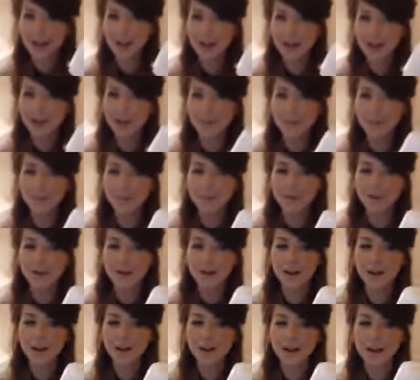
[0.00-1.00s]
and
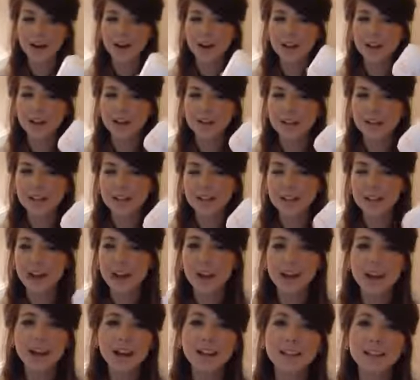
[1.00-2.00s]

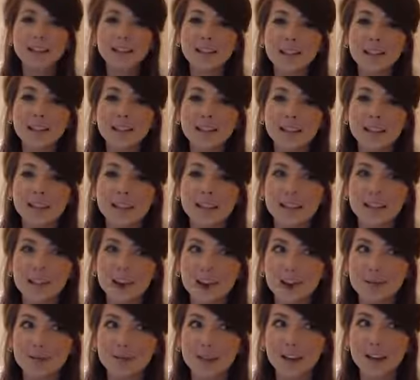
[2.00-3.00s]
I guess essentially it's
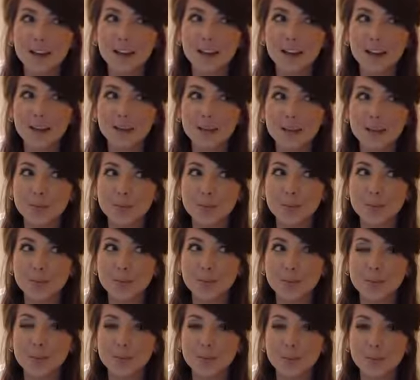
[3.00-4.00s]
kind of like if someone
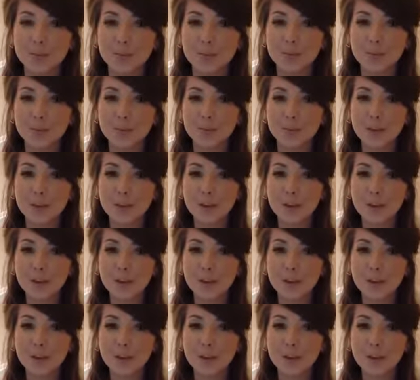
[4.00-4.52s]
was to come up with